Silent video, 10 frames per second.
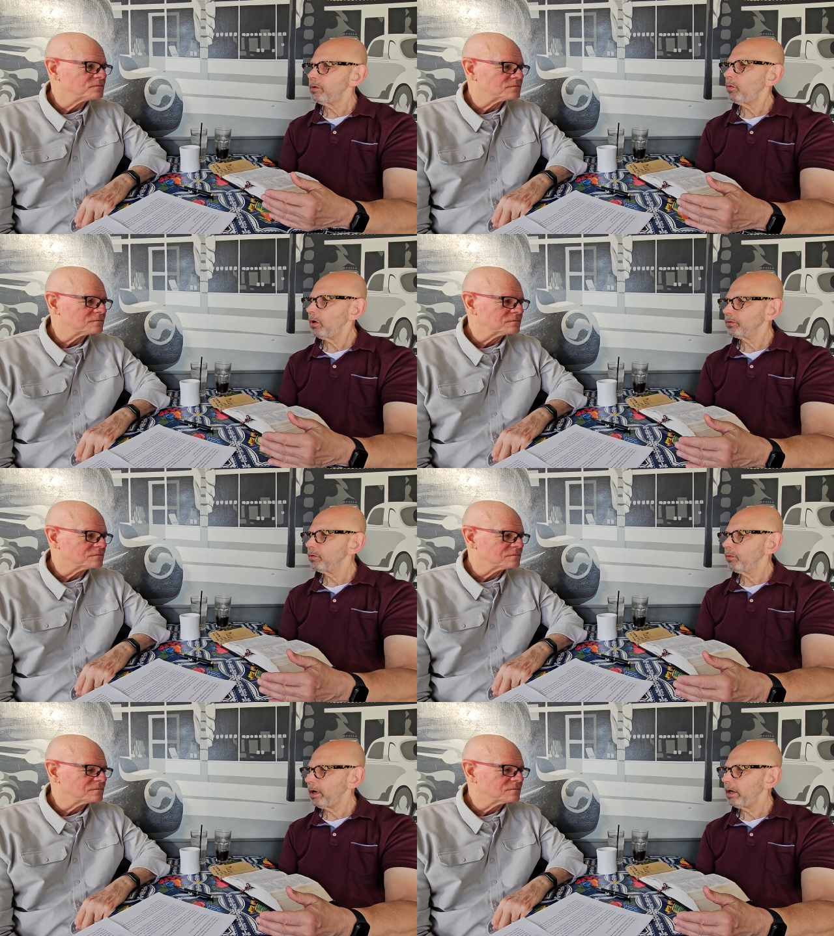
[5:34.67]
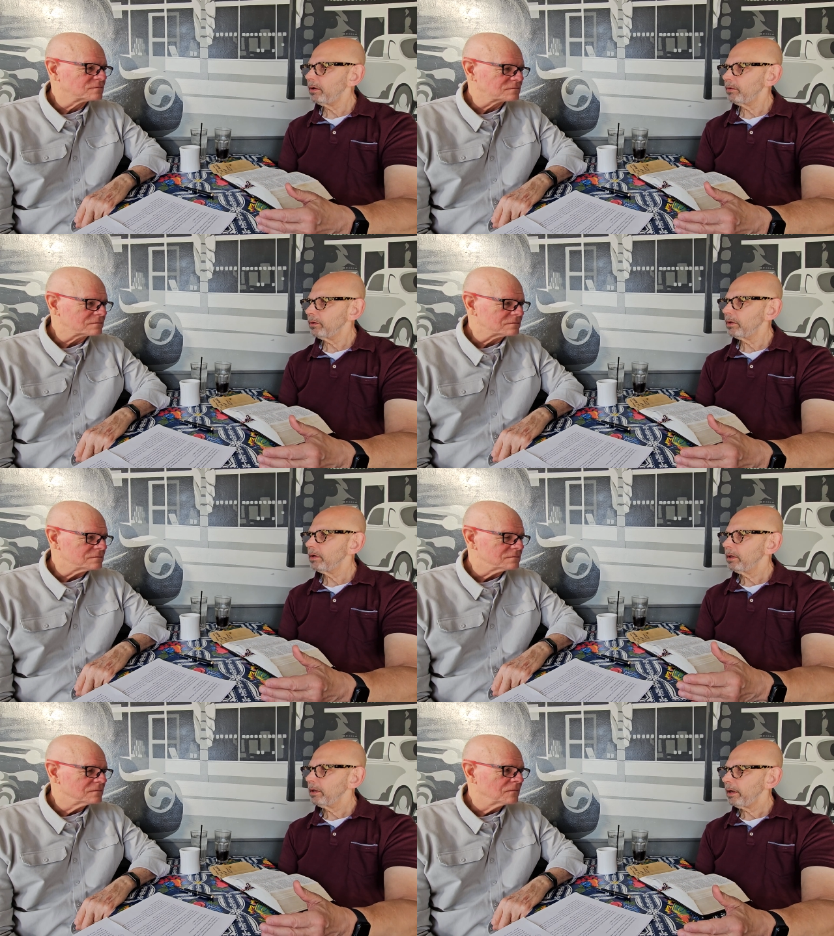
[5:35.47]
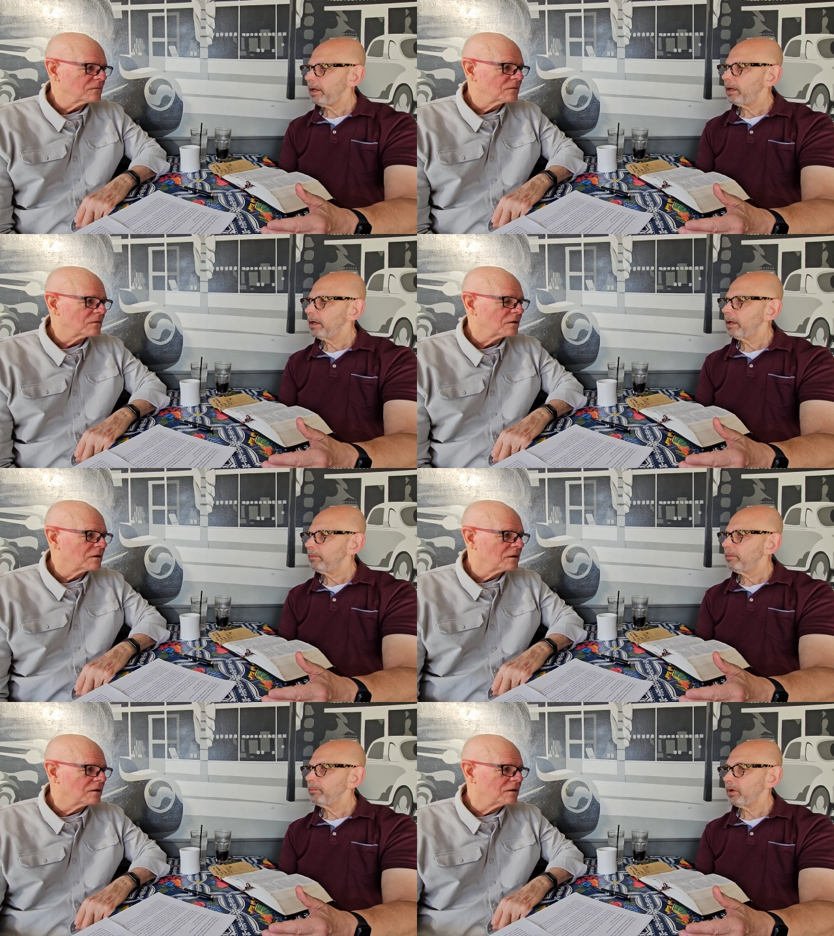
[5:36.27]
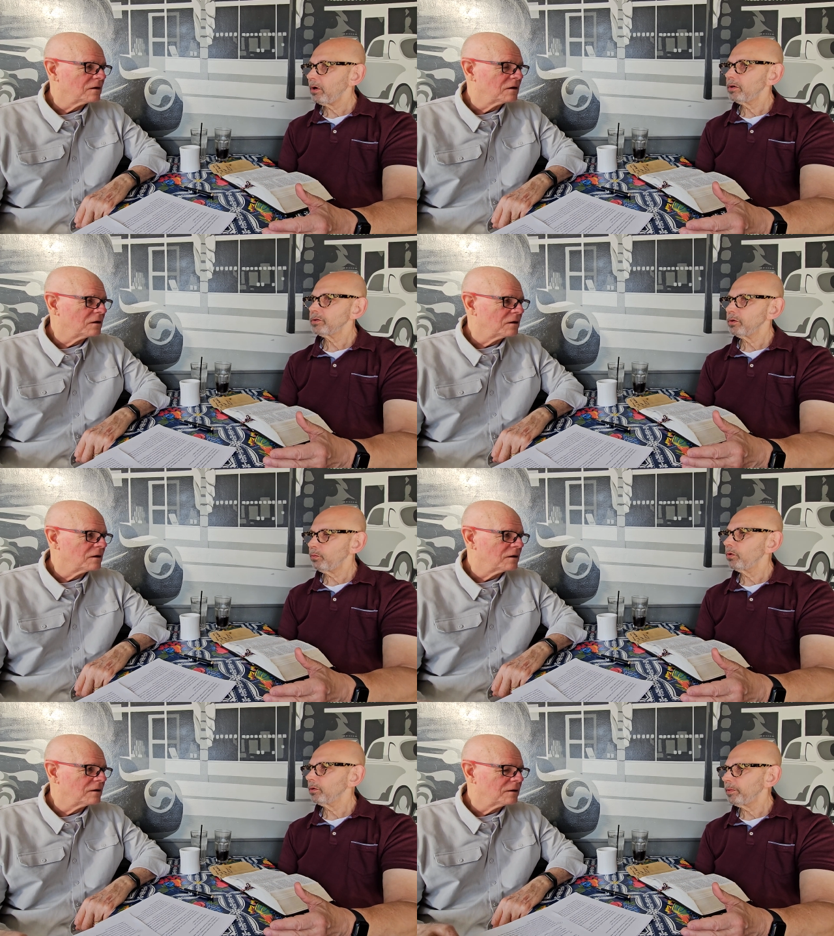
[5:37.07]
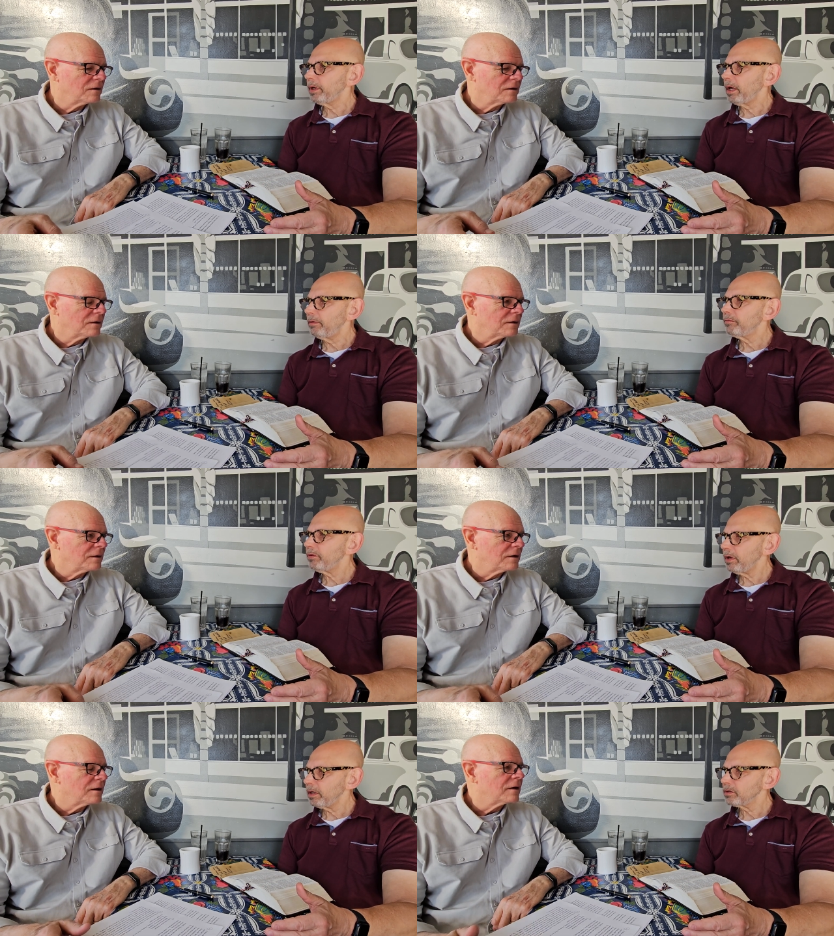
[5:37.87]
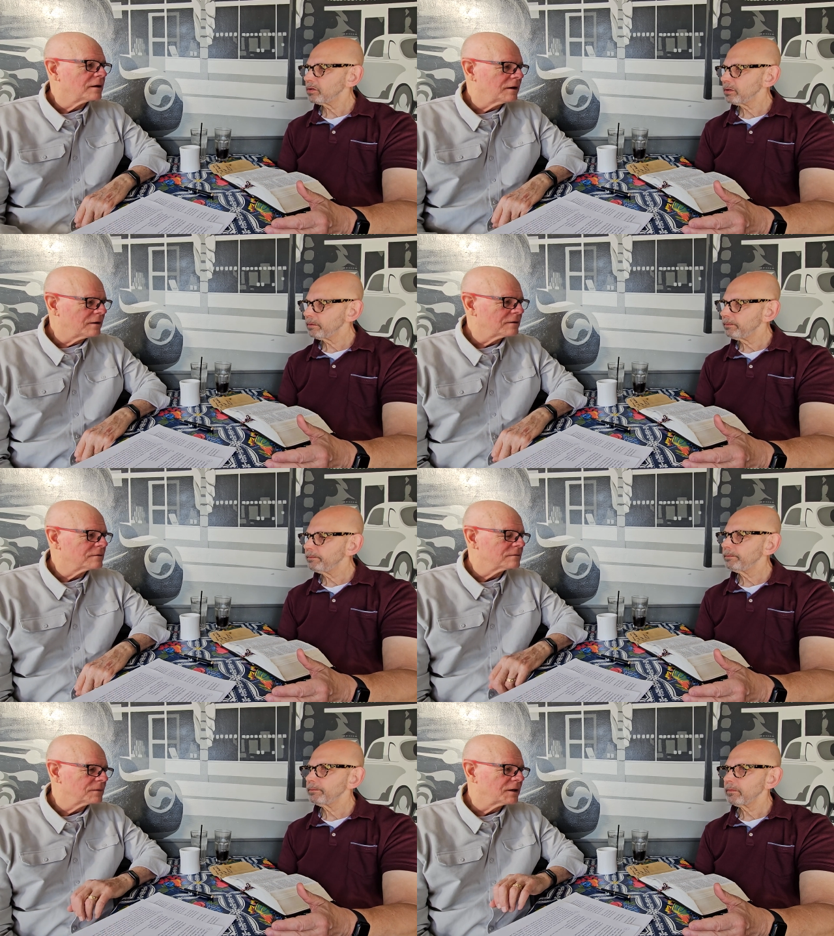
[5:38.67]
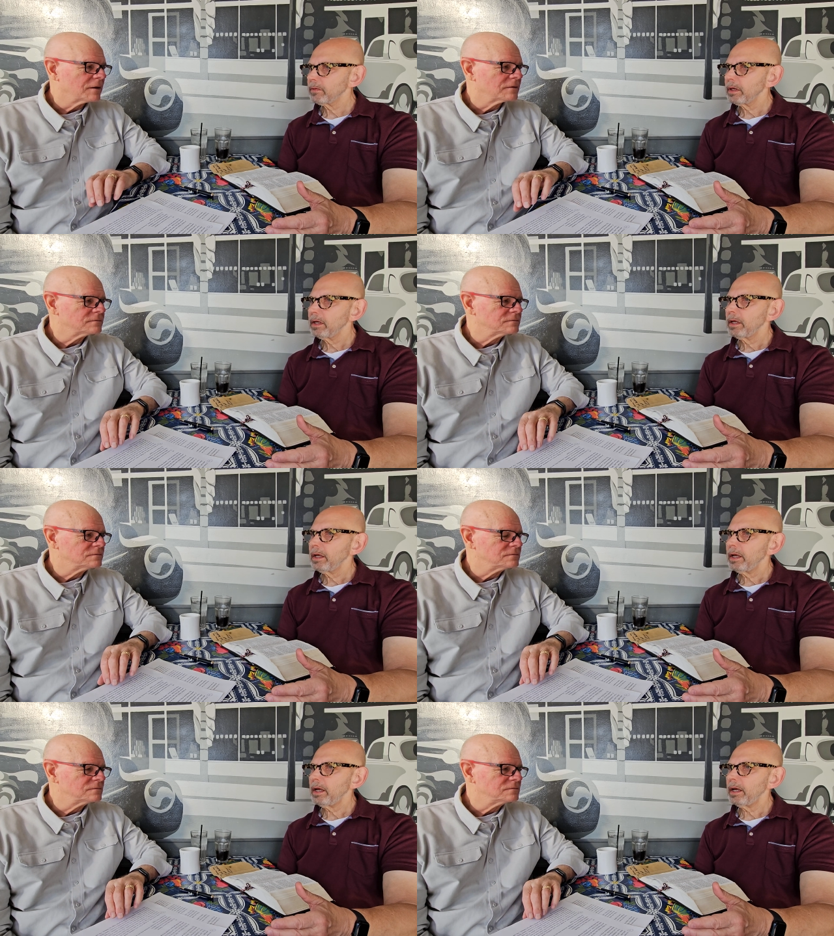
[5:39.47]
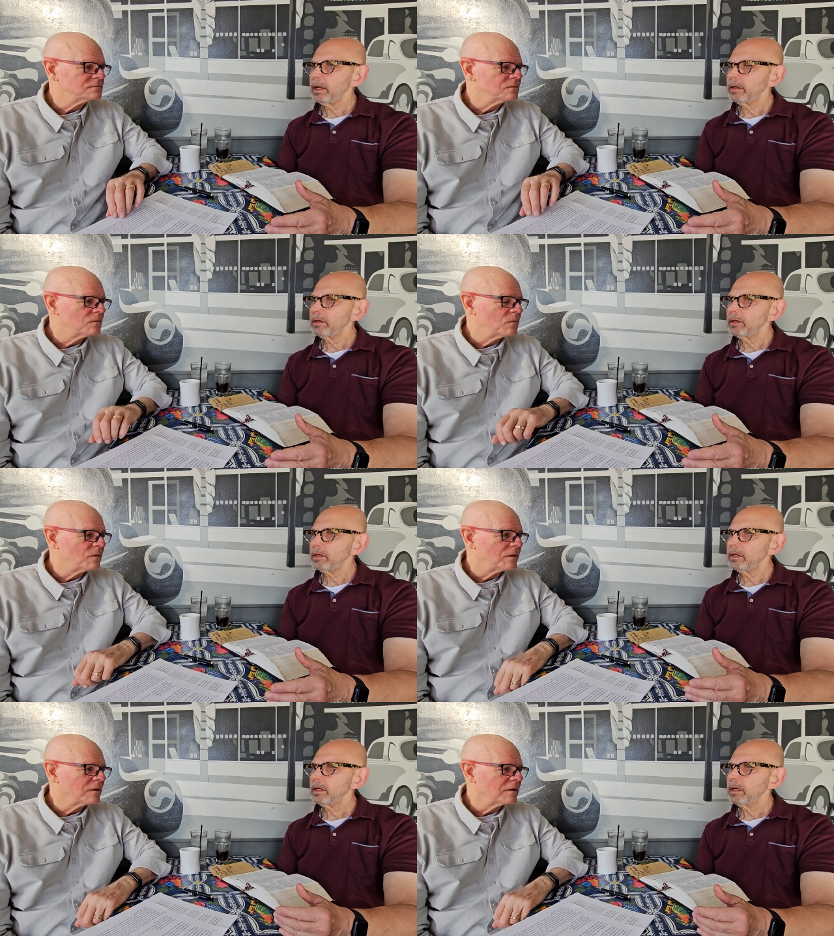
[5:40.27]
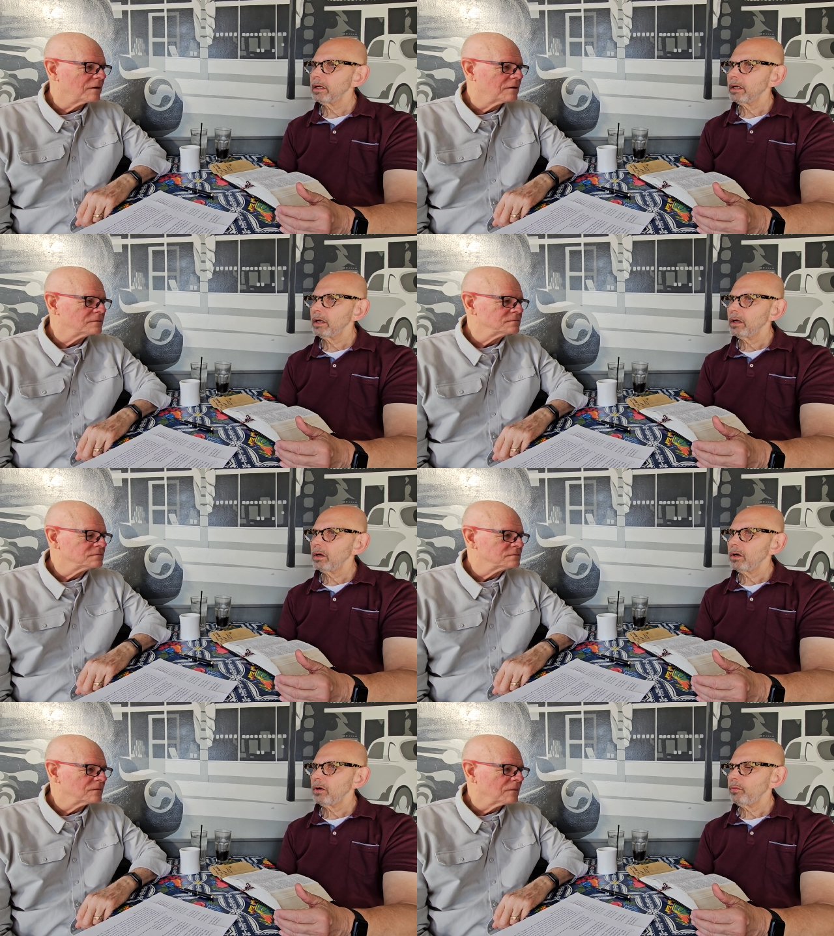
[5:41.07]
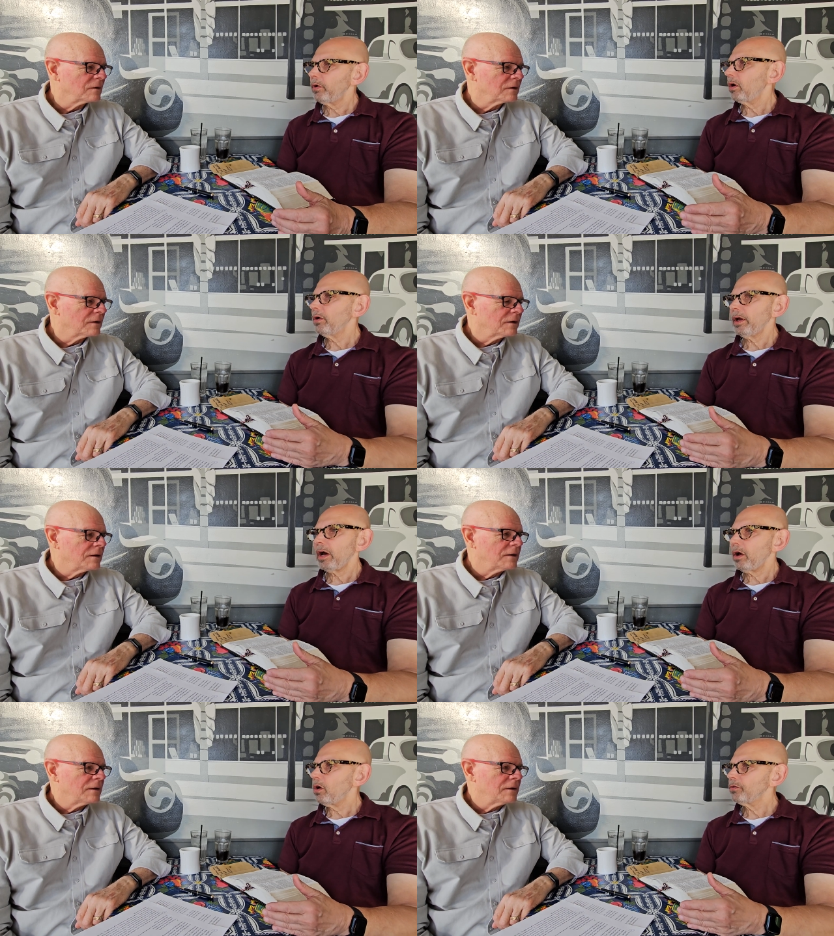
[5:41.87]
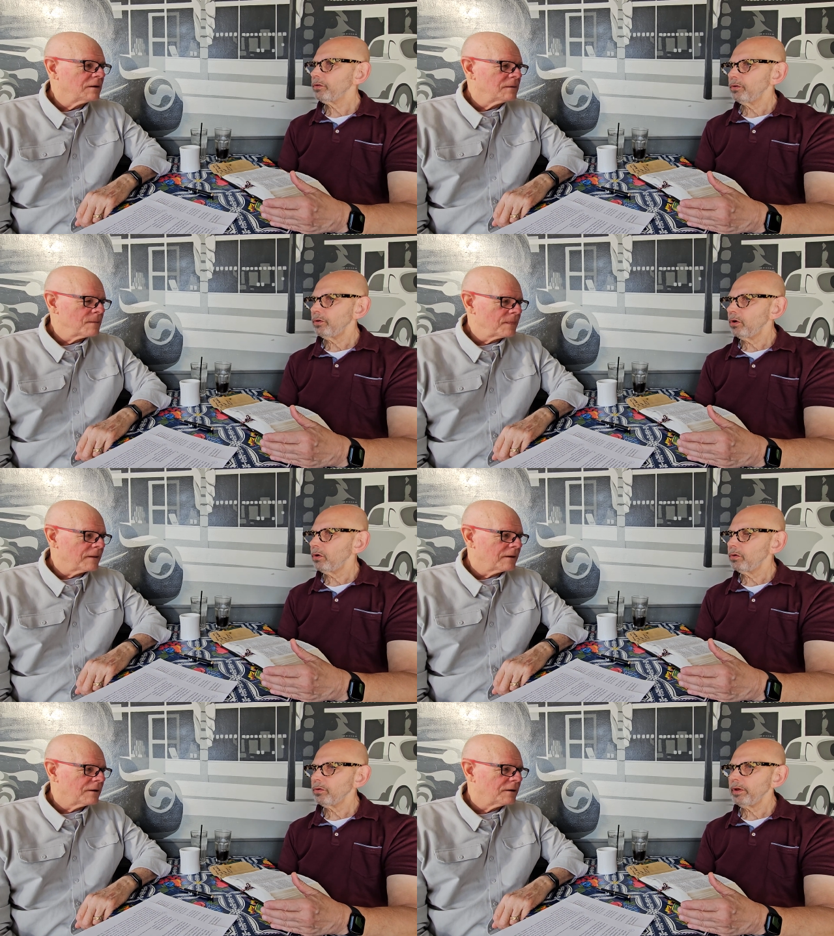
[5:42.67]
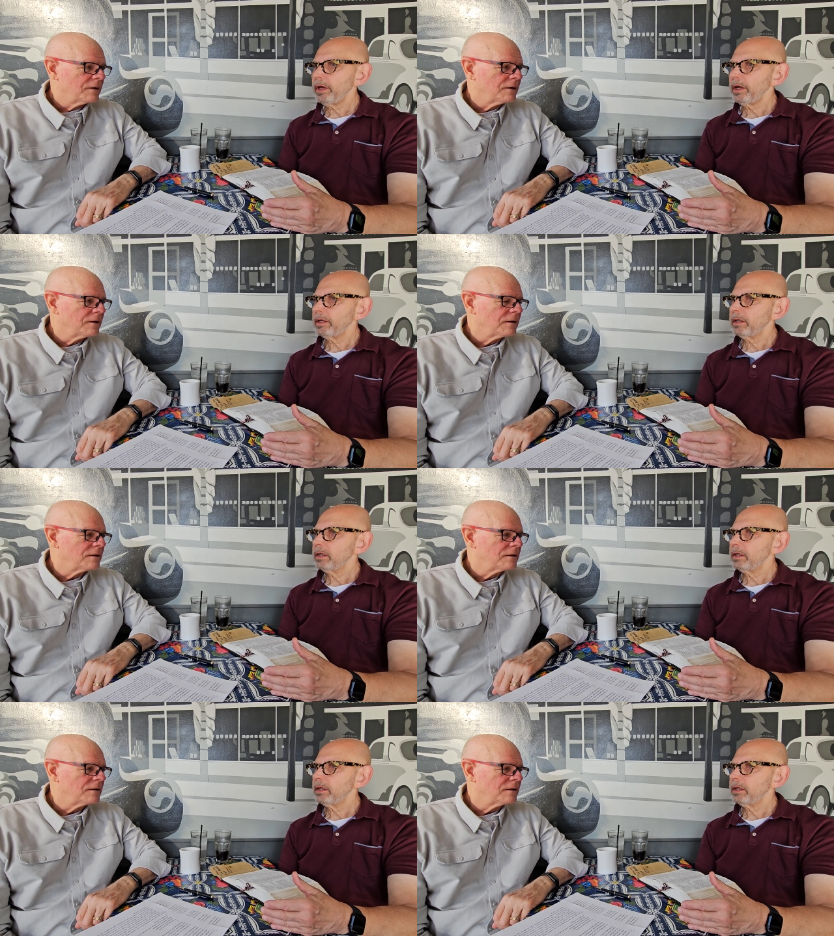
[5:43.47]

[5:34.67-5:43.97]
Speaker 1: he walked around because the word became flesh. Yeah, yeah. And all. I also know that